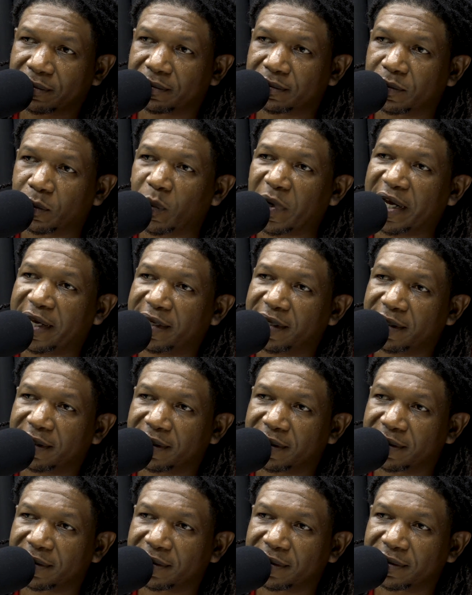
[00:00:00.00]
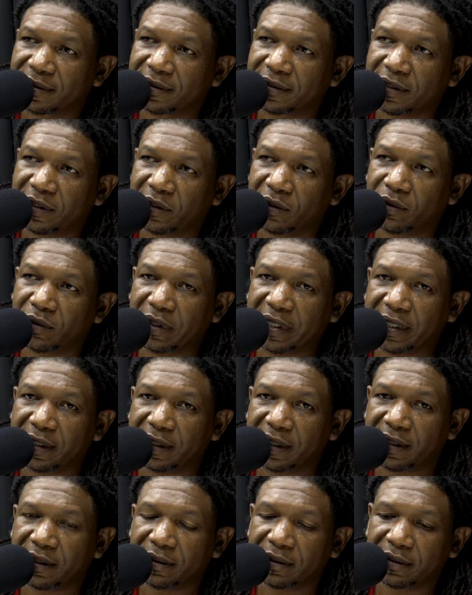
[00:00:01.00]
why?
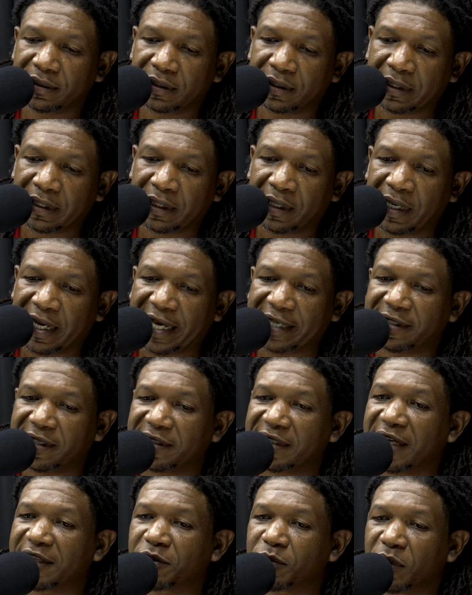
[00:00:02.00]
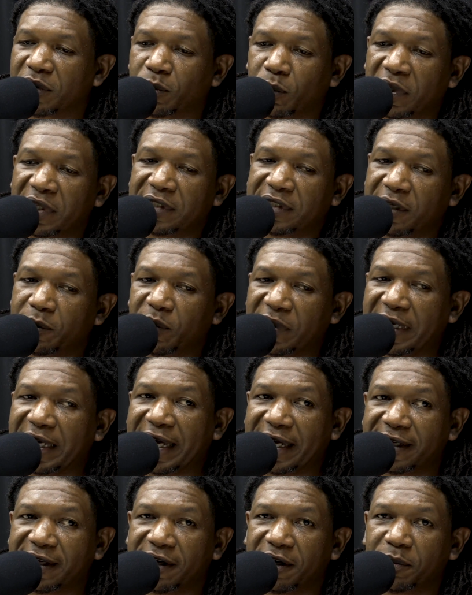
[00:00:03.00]
And I think that's one thing we
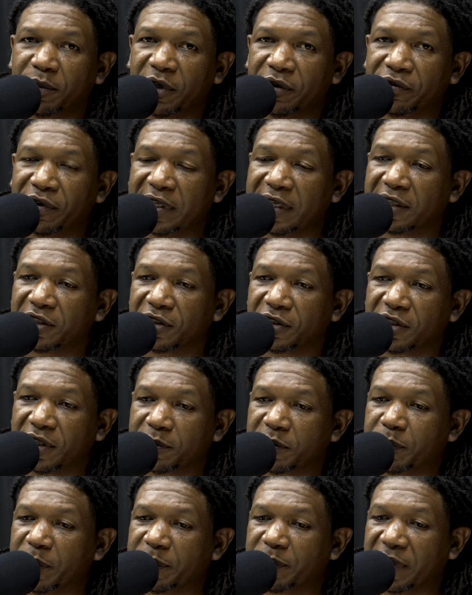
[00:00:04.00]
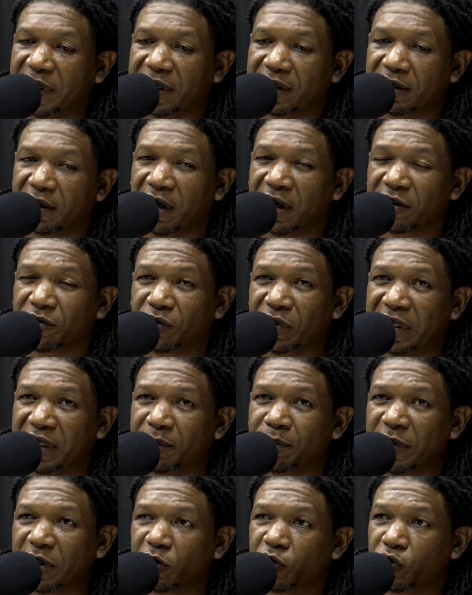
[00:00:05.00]
lack here about relationships. People aren't
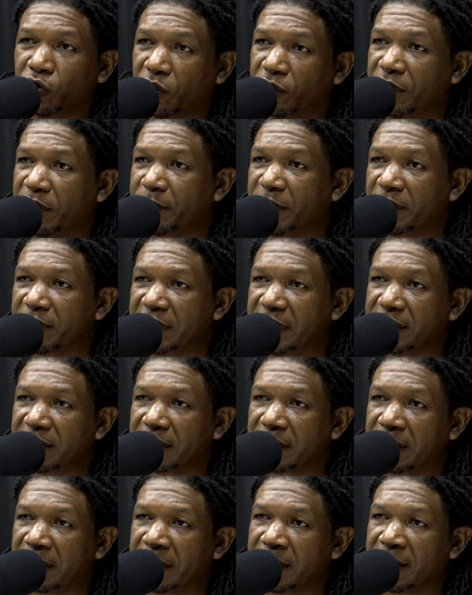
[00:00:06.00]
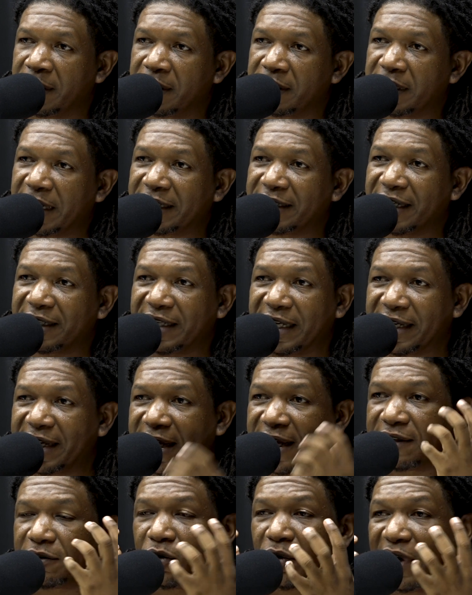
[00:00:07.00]
really mature about it. Not that they
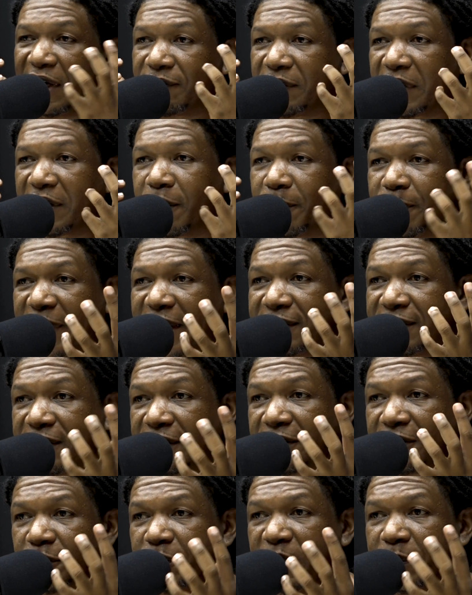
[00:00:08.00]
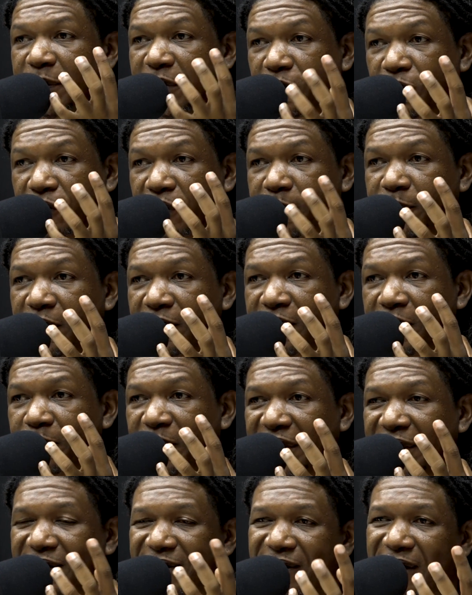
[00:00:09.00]
don't have the capacity to be mature about it,
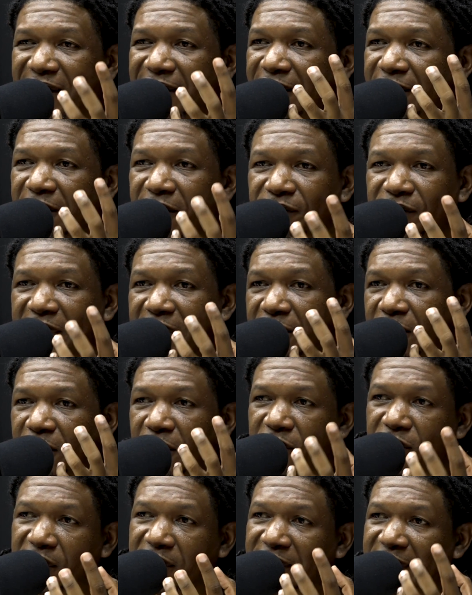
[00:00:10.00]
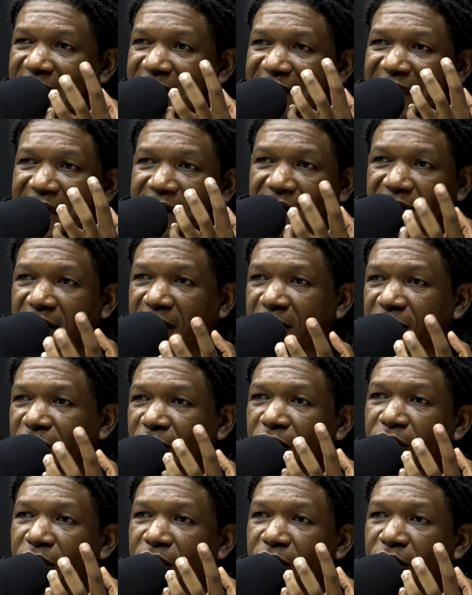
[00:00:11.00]
but there's not enough discussion to dialogue to